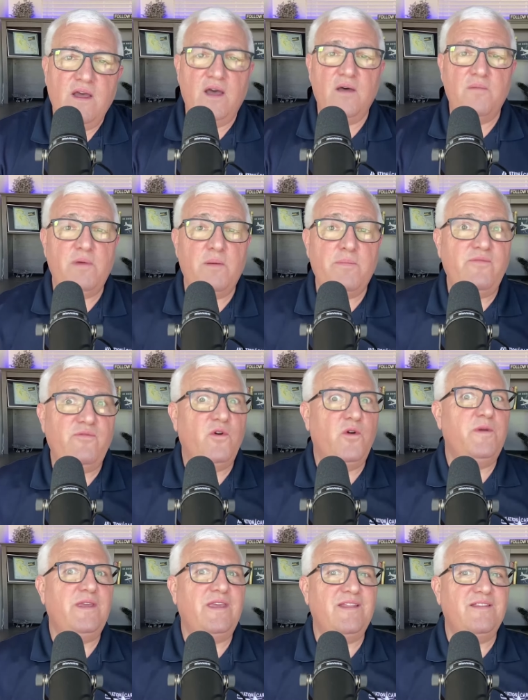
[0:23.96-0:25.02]
But before
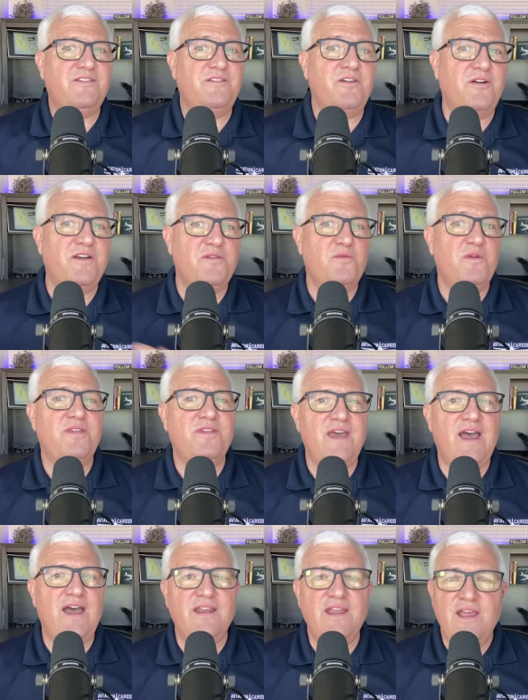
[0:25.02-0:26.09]
we get started with
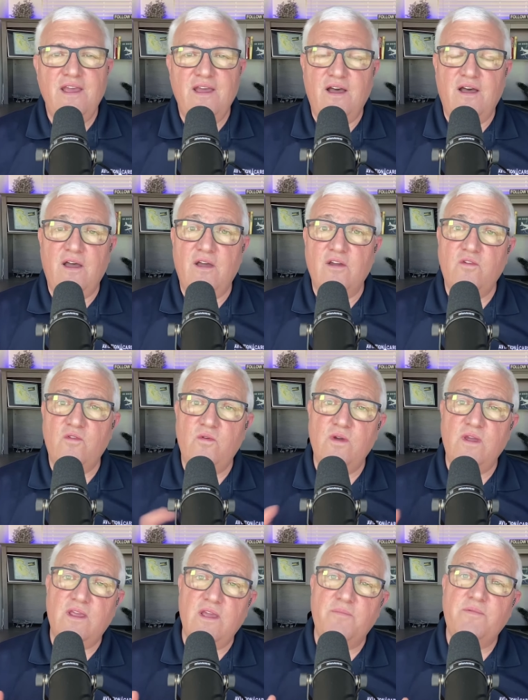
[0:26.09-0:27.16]
that, a
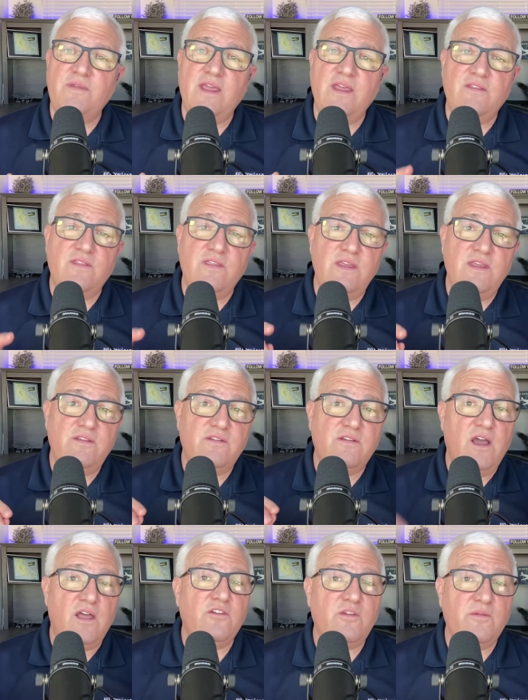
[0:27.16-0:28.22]
quick update. The
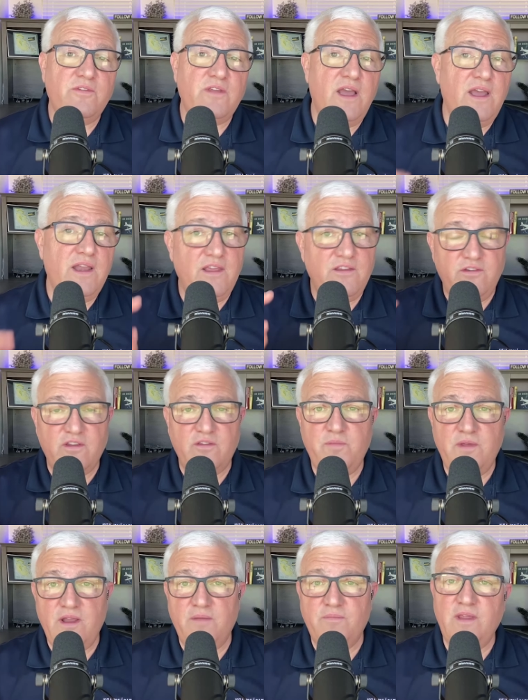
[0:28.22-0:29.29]
scholarships guide has just
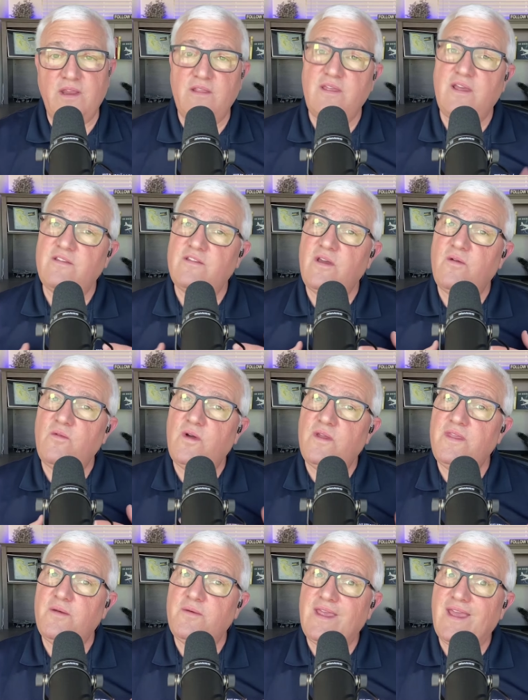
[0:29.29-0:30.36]
been updated. That's that one
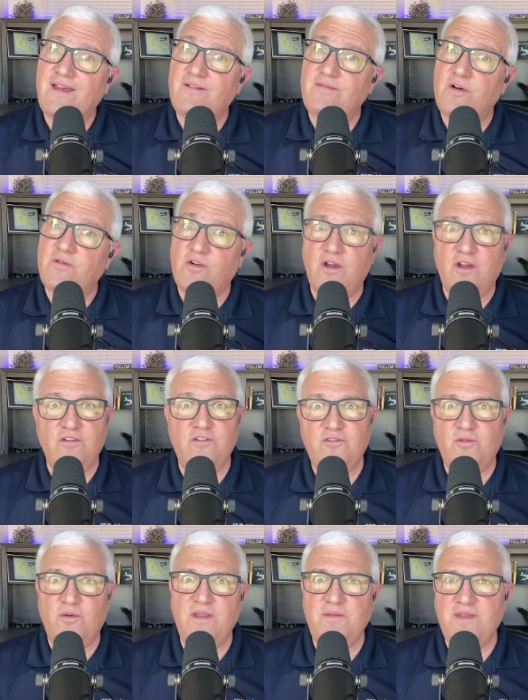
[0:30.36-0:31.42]
that we have over
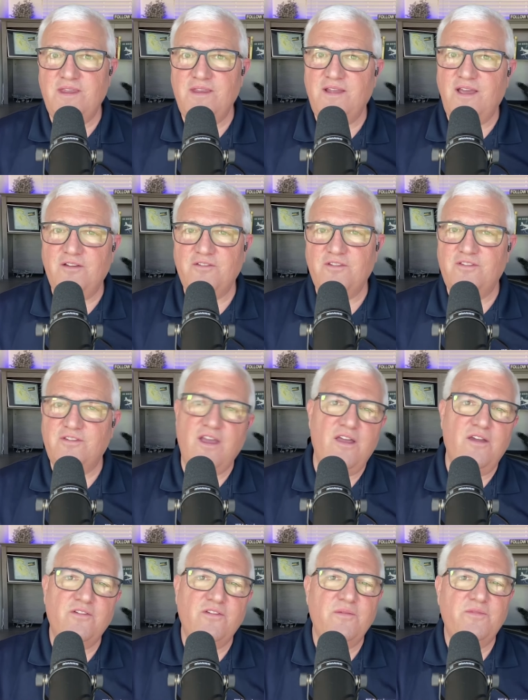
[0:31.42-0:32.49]
$120 million in
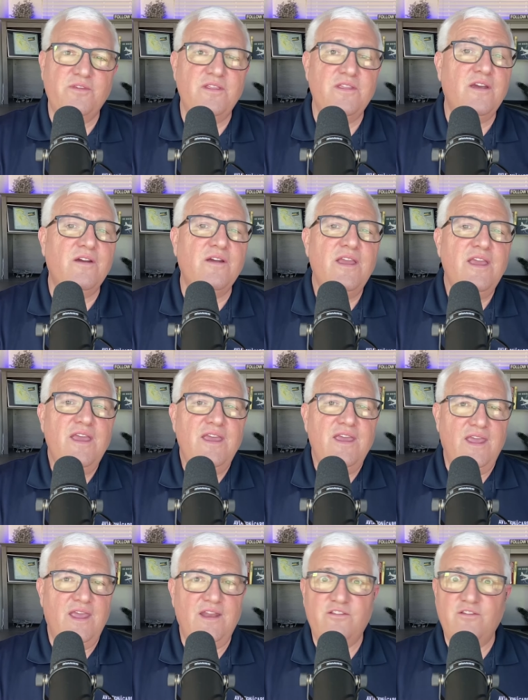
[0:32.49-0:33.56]
scholarships in there,
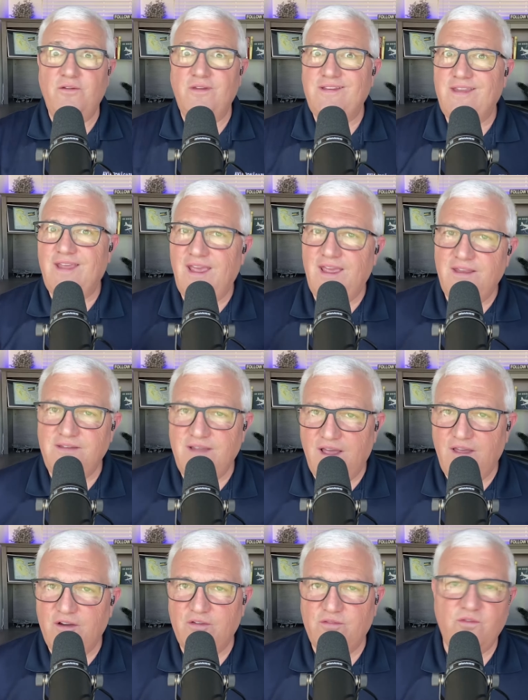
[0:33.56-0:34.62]
and it's only
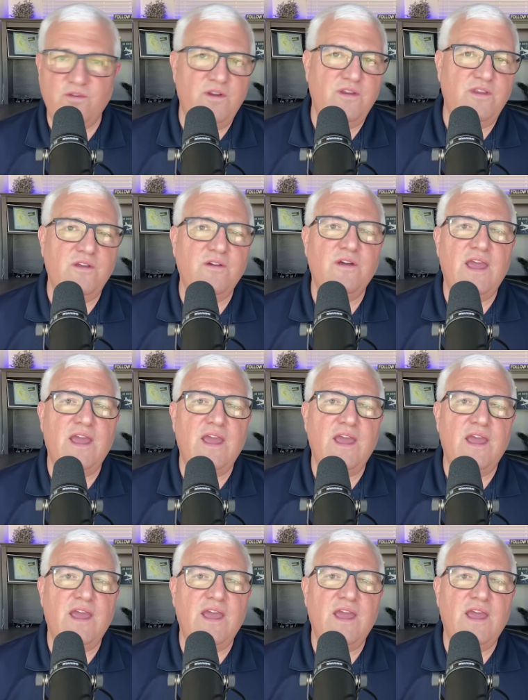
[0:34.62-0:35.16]
$10 for a year